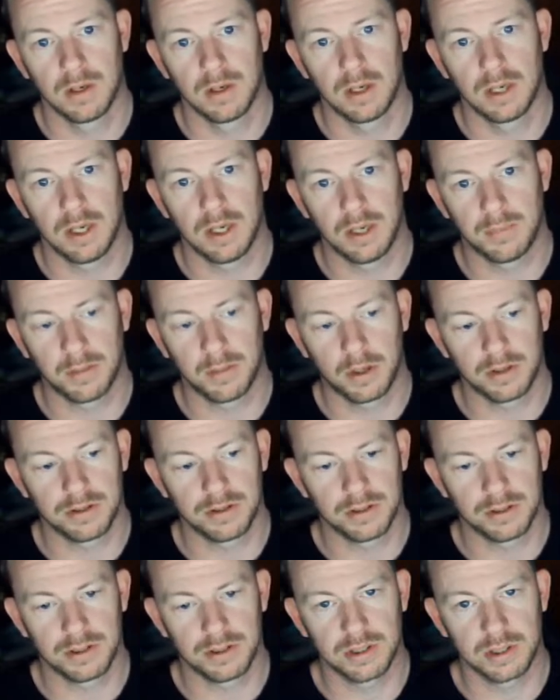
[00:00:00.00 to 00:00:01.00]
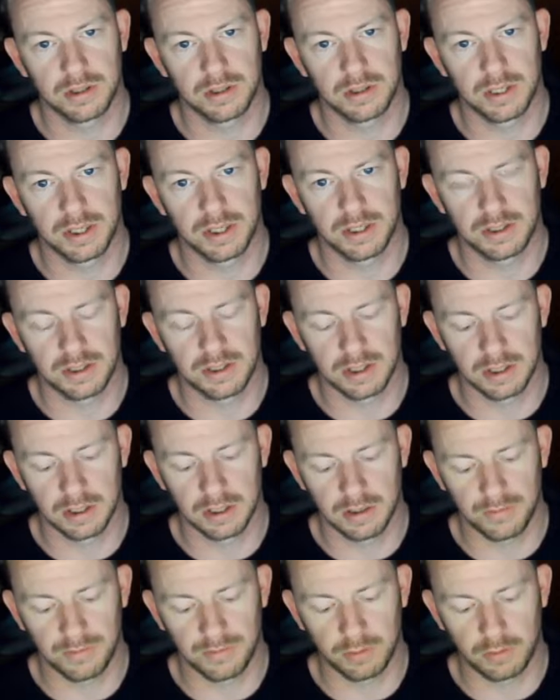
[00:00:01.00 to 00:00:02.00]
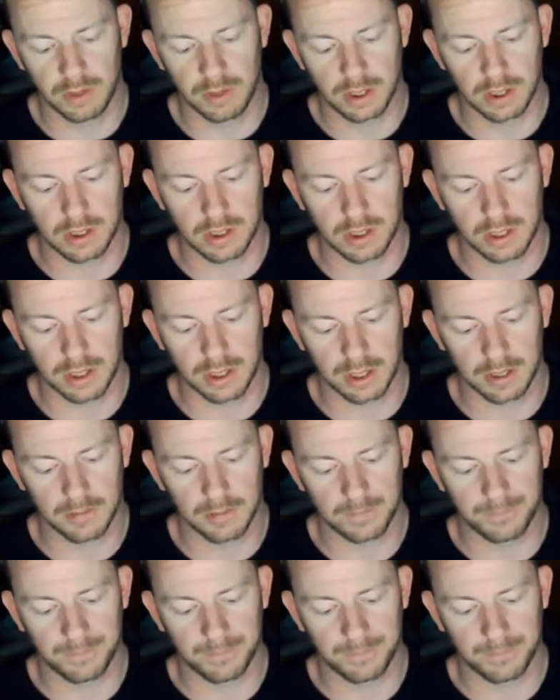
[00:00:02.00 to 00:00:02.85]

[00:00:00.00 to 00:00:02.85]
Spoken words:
Hey, Partridge, the link's in there if you want to click it.